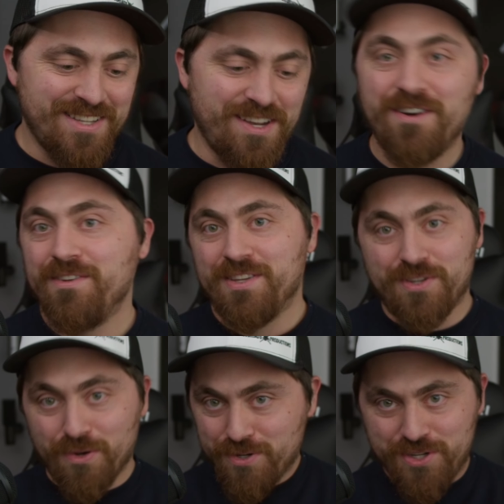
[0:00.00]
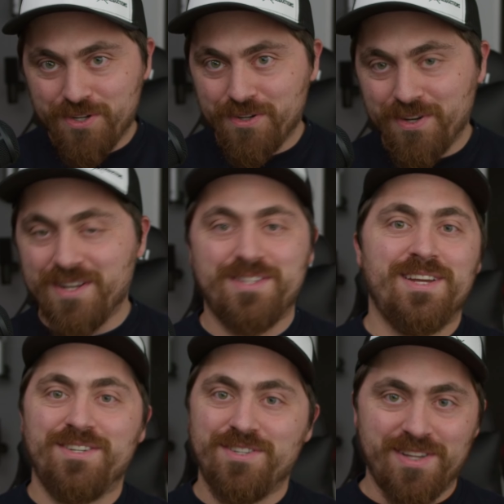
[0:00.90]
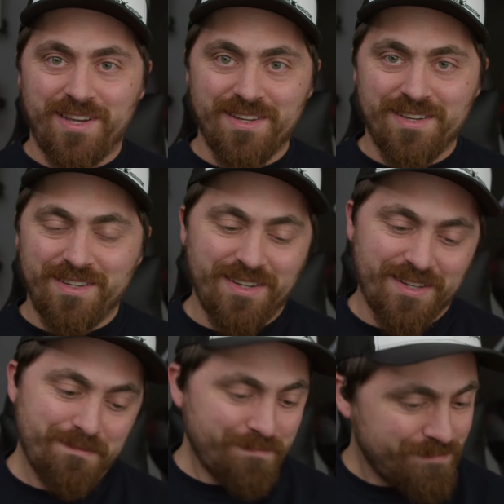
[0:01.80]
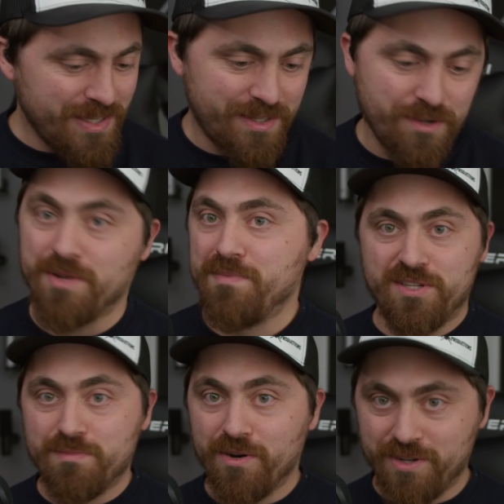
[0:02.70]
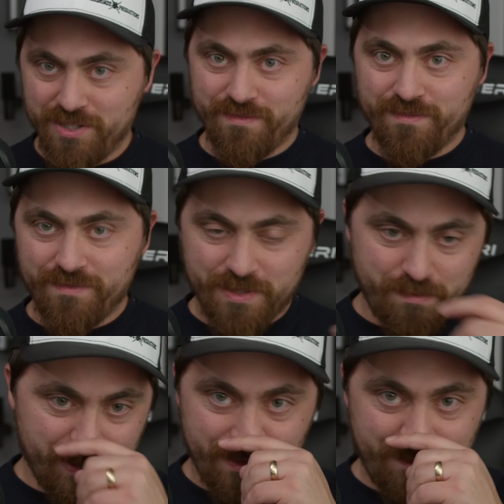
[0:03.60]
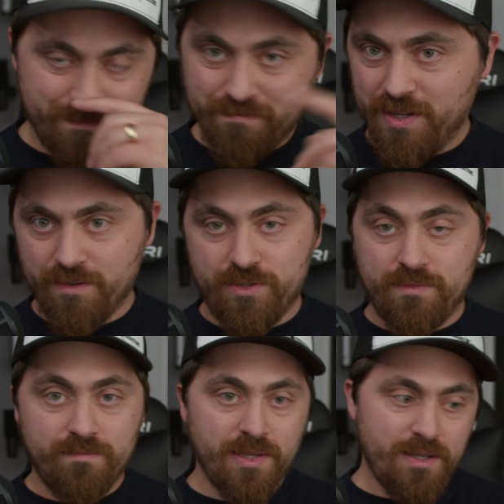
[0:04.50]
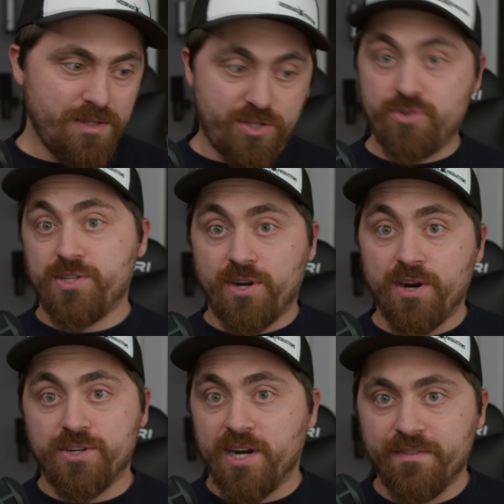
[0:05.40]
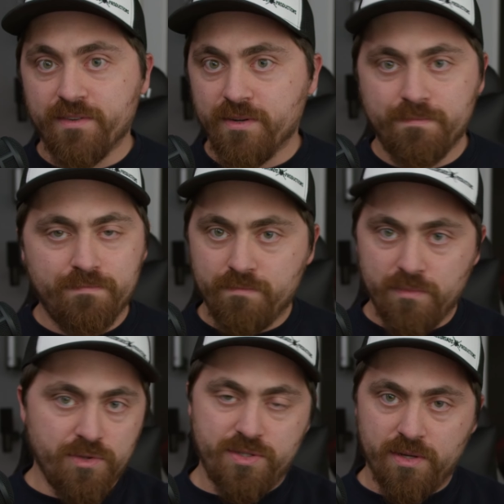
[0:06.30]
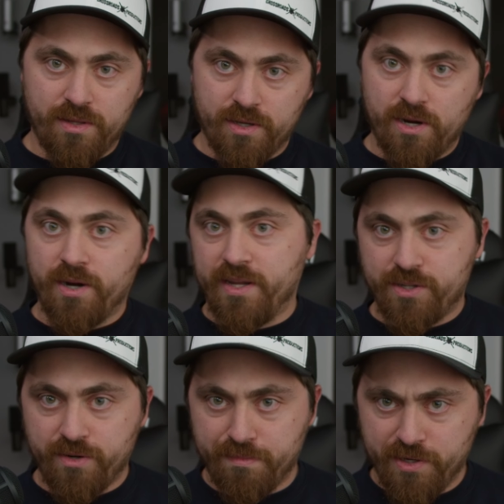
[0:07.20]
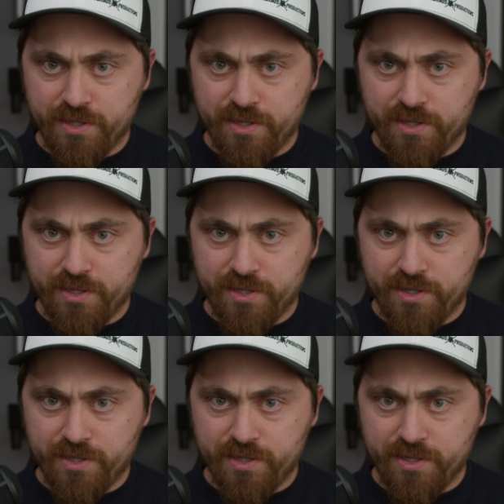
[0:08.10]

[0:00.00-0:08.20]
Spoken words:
it's like, oh, yeah, this whole shoot, and it's not just like it goes up in smoke because of someone's, destroys a hard drive or the card gets corrupted or